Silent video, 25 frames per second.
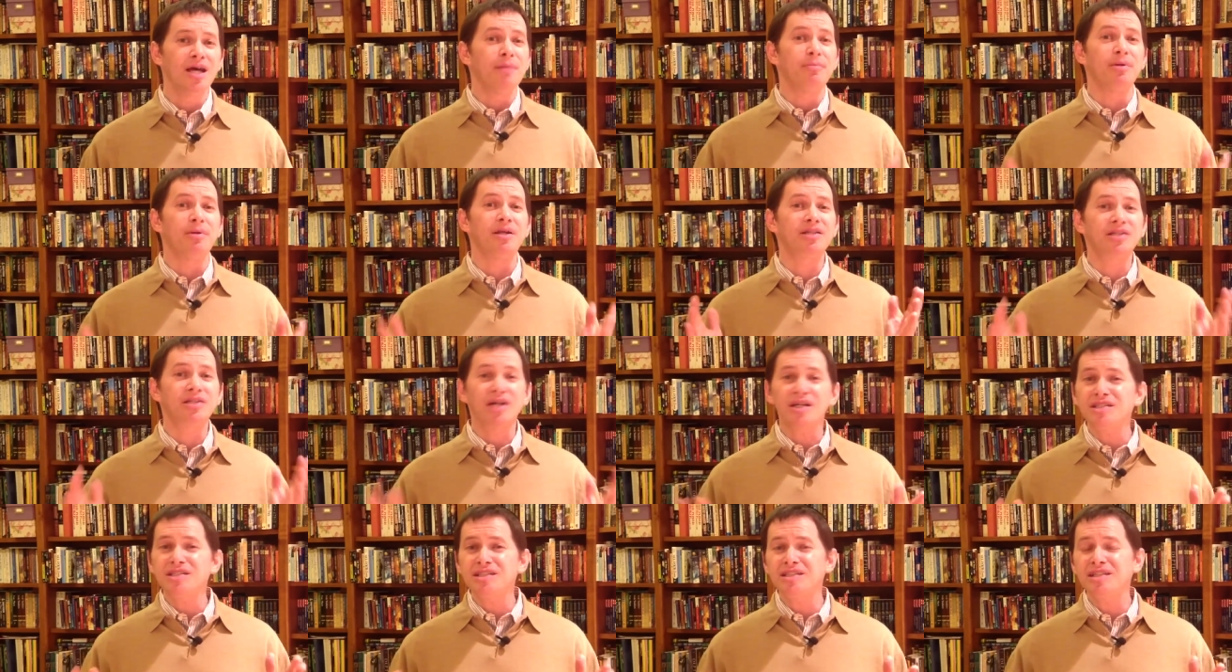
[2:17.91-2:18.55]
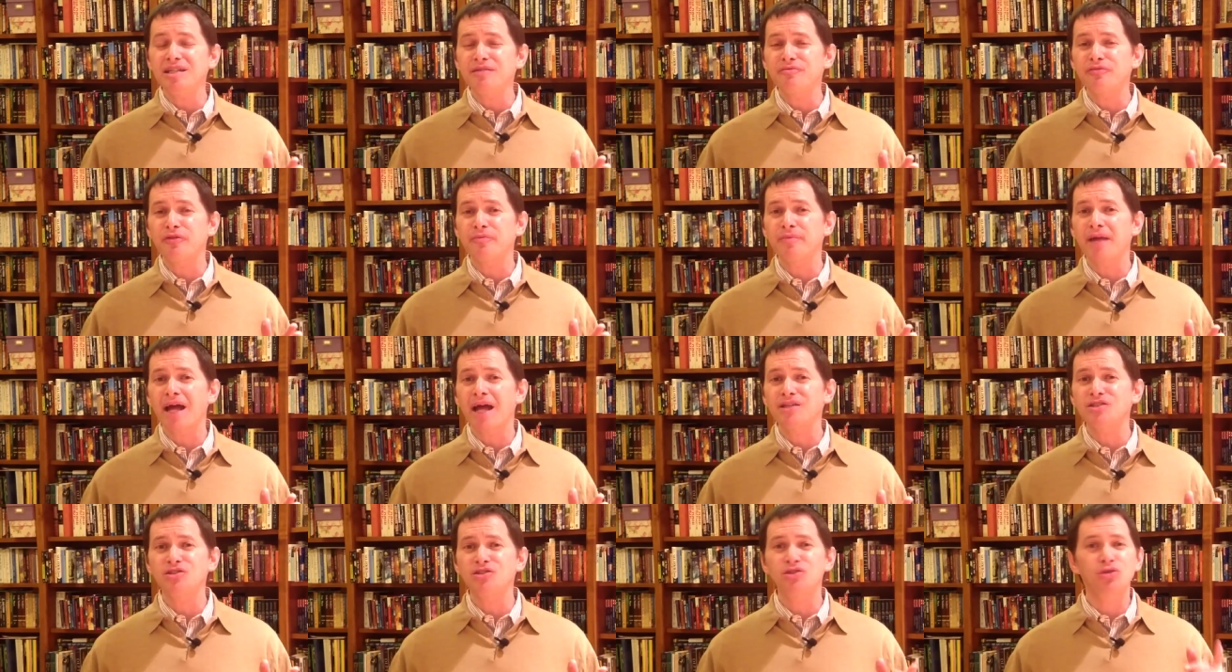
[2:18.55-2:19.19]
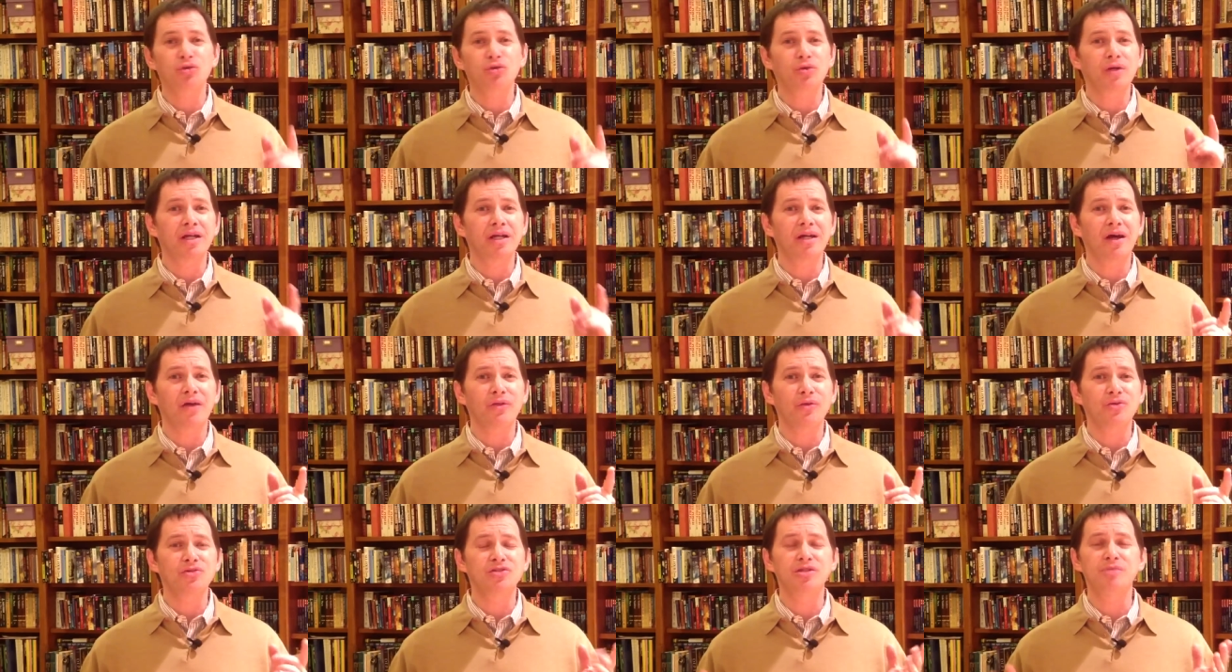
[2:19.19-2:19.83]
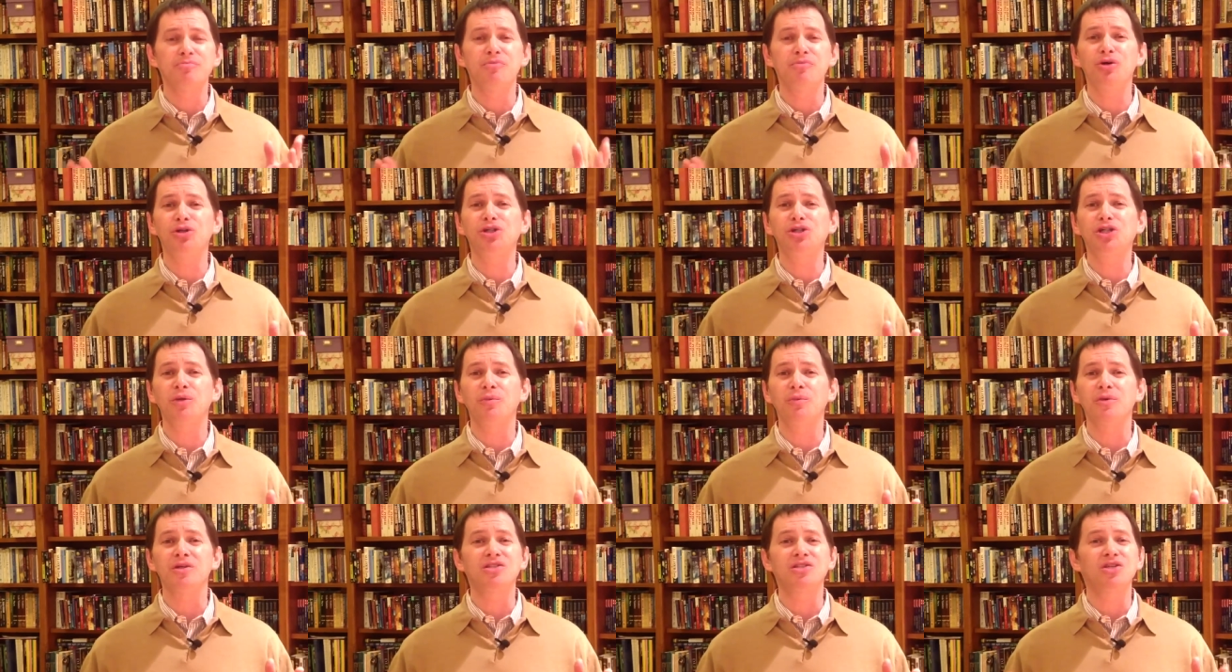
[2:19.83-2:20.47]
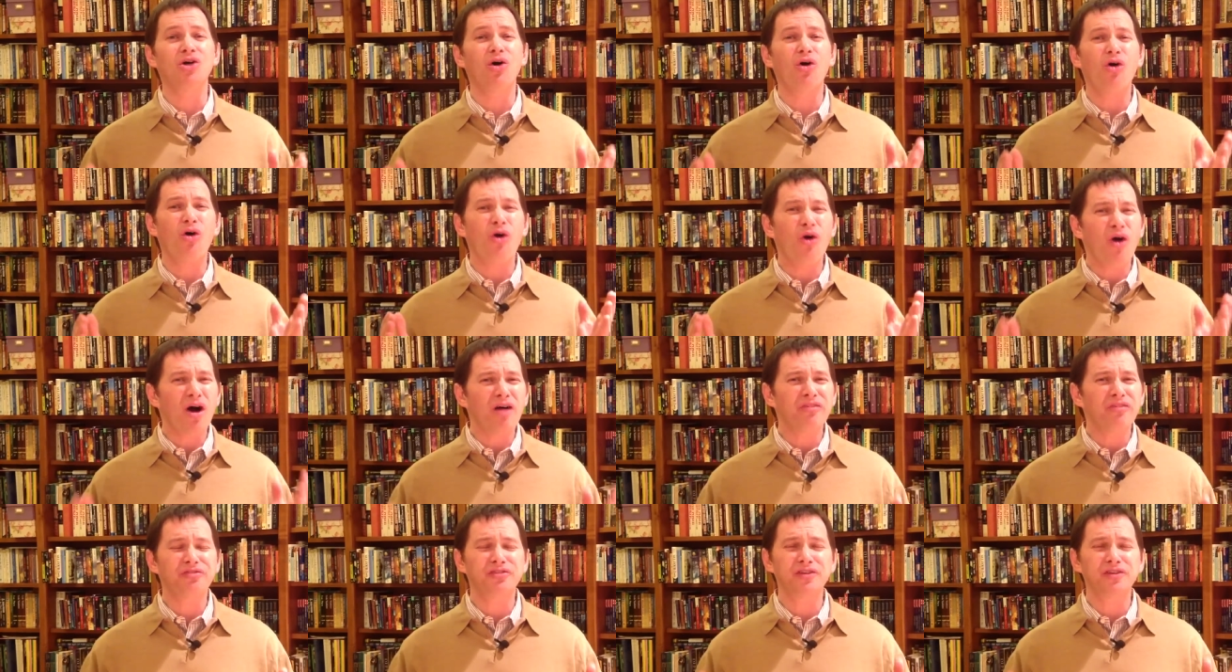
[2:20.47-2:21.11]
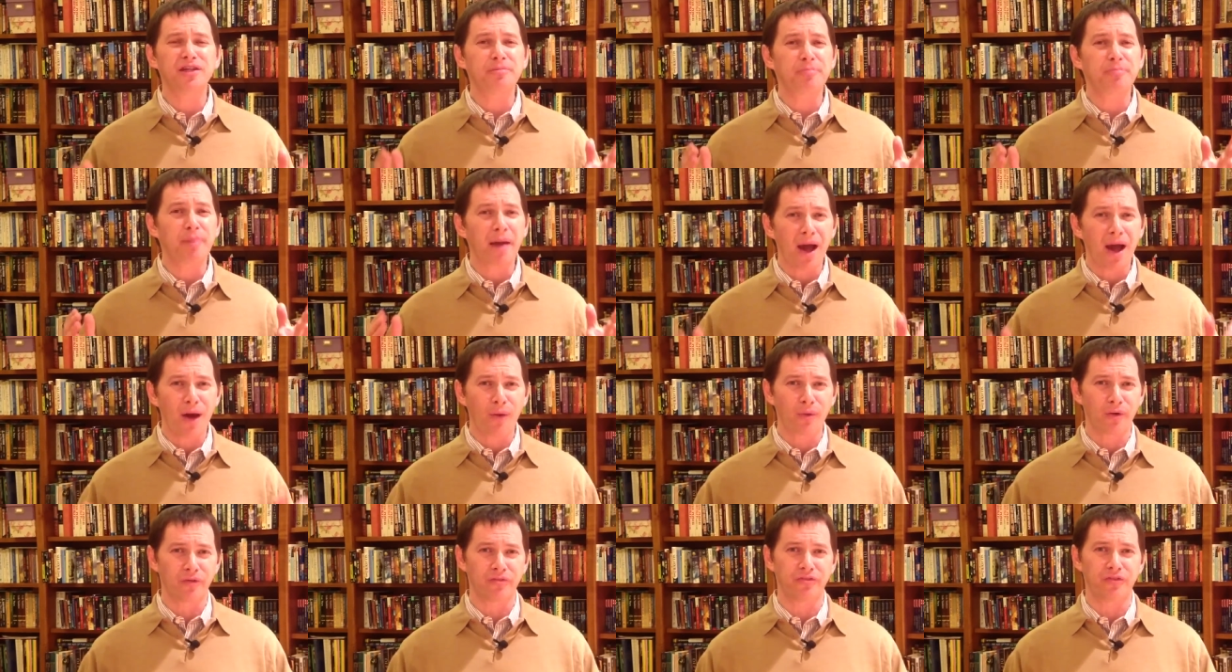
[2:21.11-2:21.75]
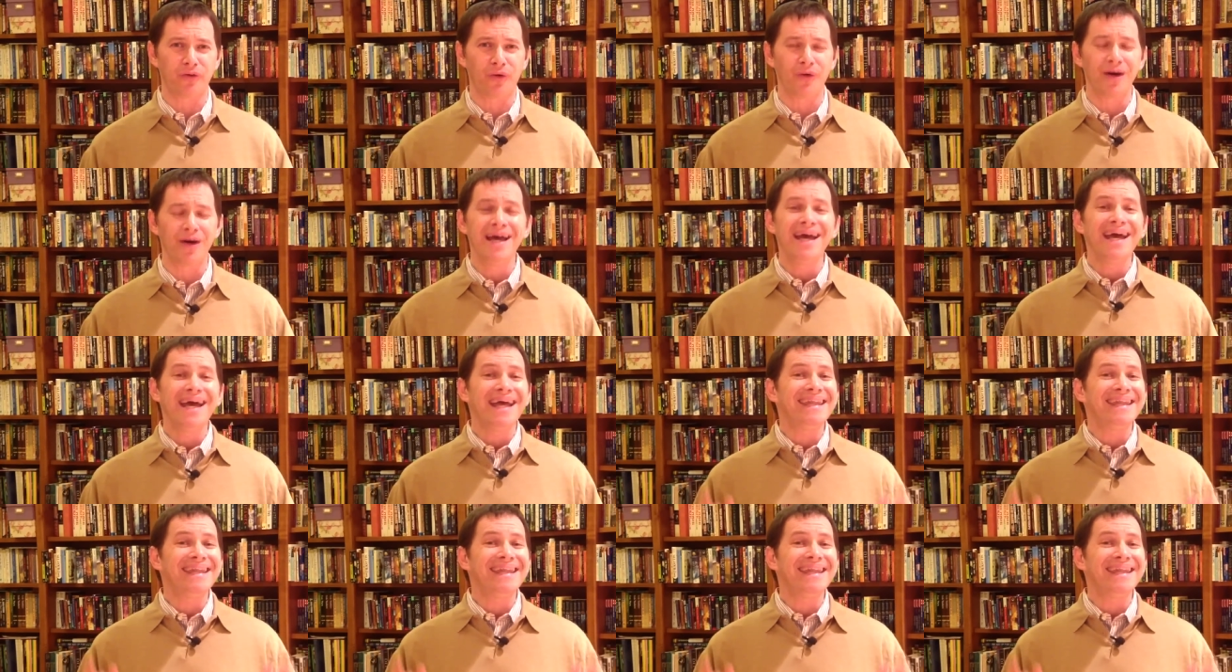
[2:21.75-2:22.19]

but it does seem from that story and others that Moshe was awfully powerful.